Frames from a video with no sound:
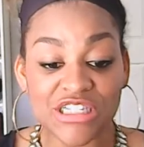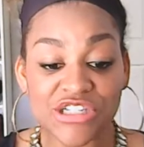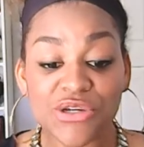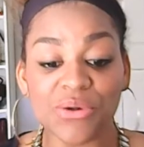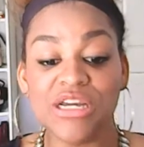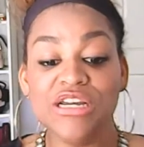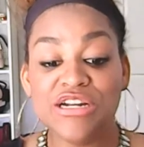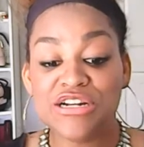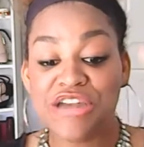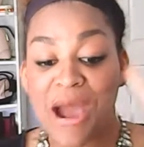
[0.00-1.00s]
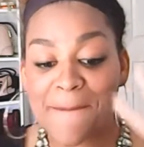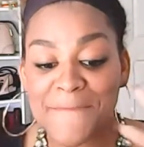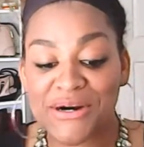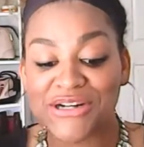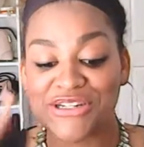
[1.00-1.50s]
So
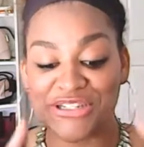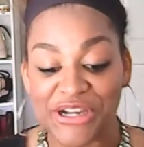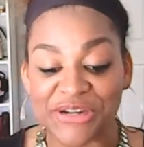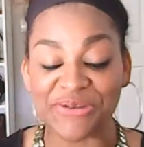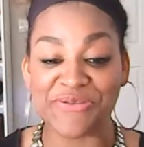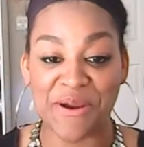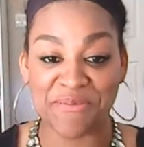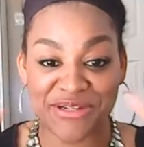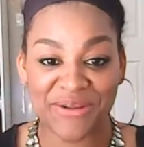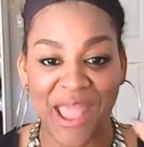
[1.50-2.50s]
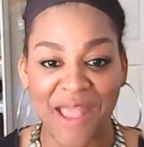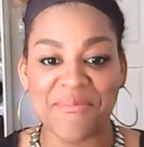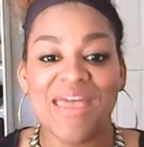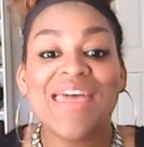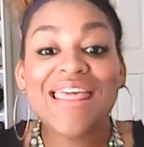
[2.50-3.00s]
number two game,
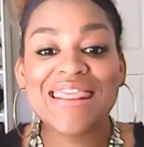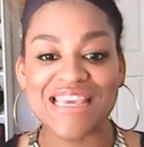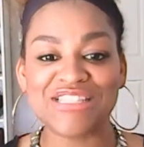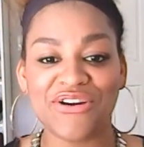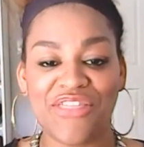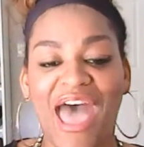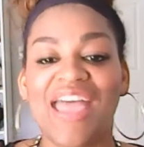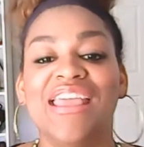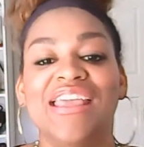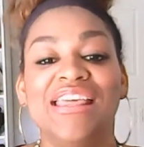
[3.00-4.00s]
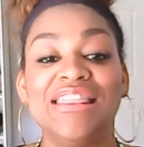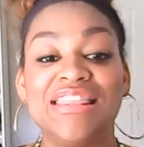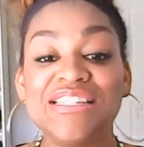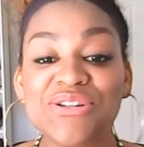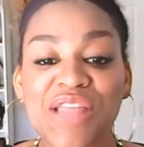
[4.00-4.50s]
This or That.
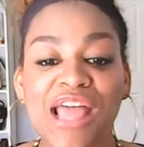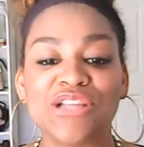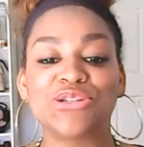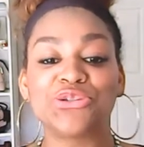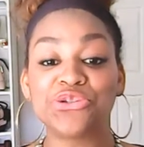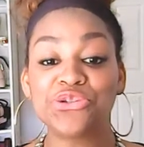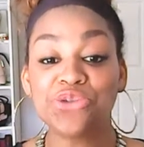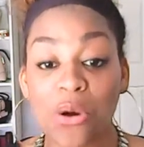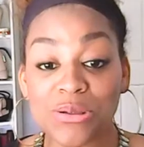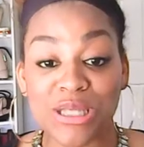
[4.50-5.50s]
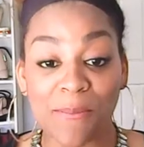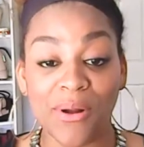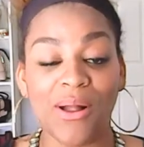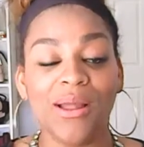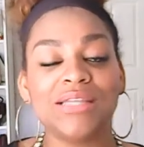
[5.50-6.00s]
This or That is so
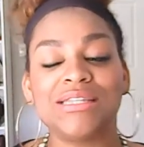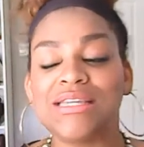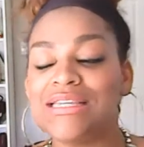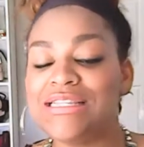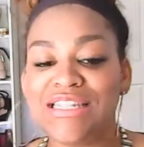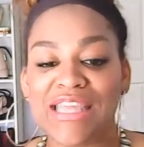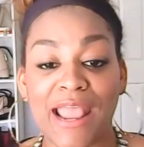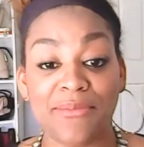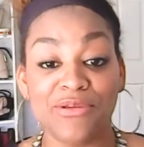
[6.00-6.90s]
simple. It's an easy game.